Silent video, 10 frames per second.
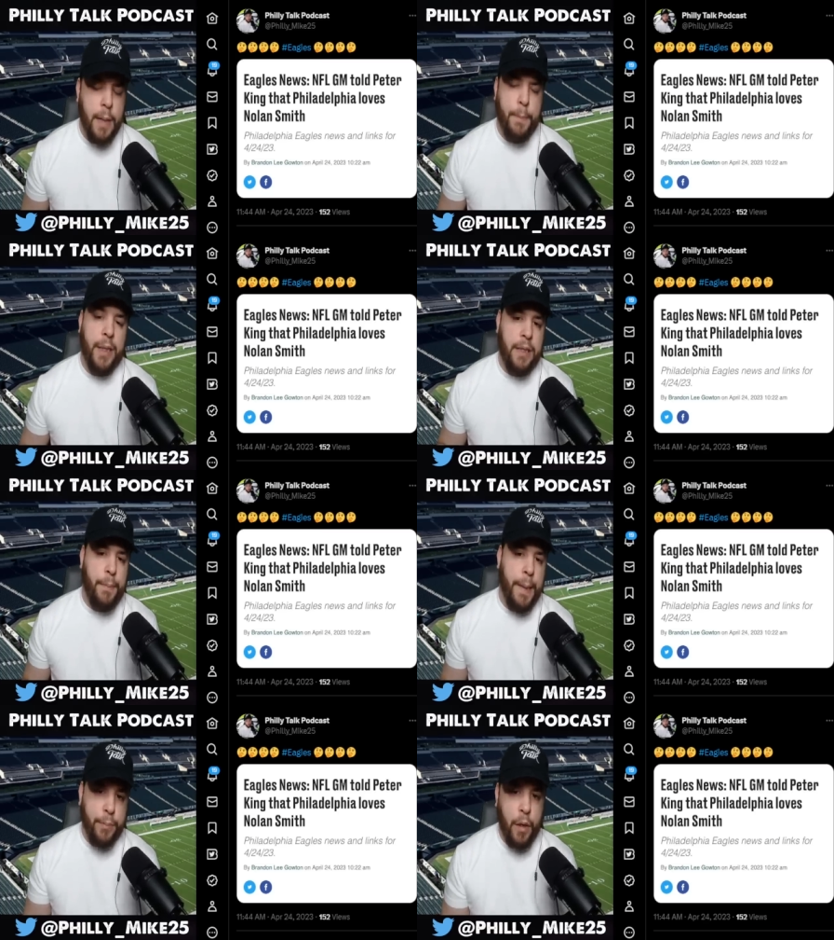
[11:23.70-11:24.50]
But to
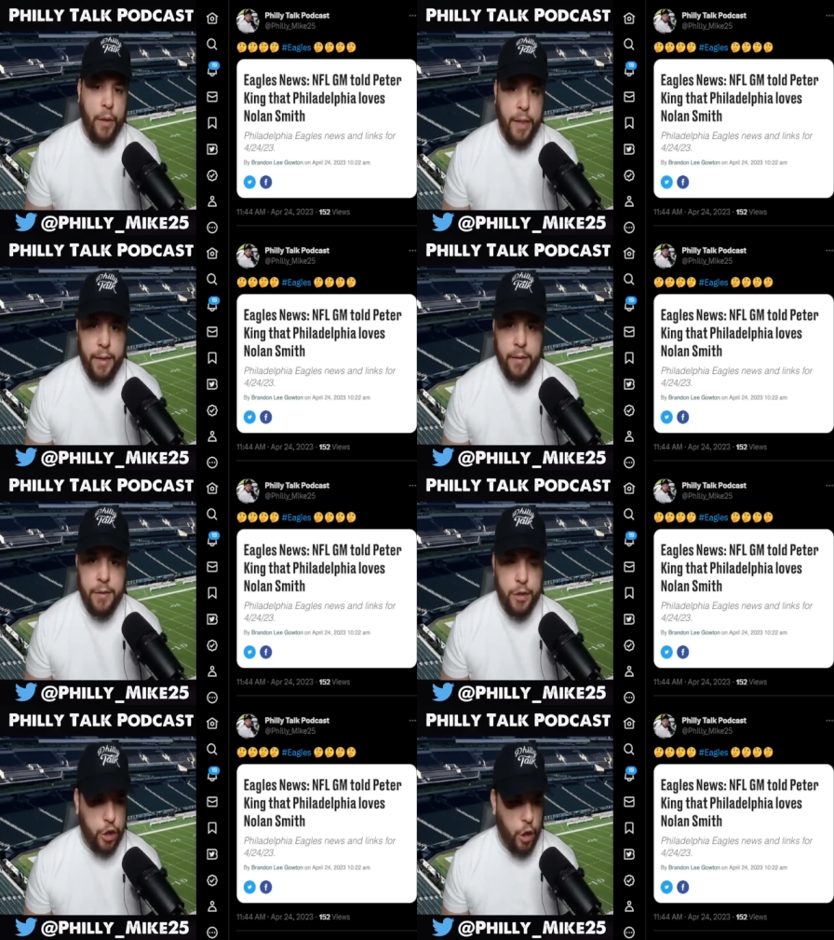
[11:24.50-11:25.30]
be brought in
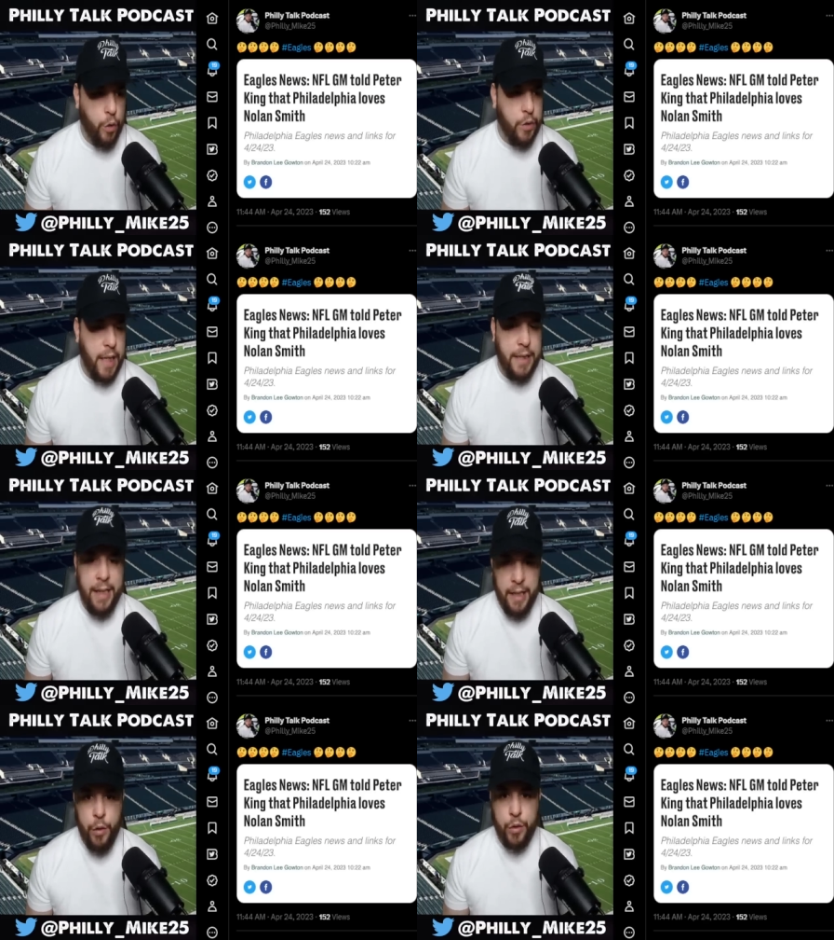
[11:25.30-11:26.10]
shows that
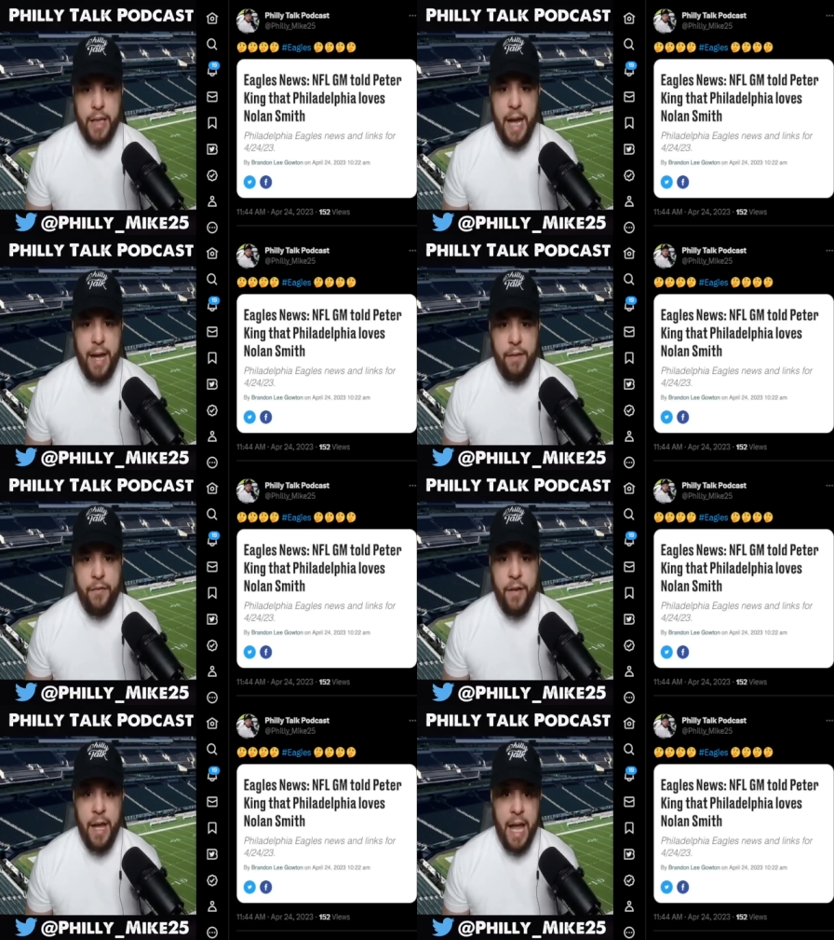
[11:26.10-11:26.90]
the Eagles have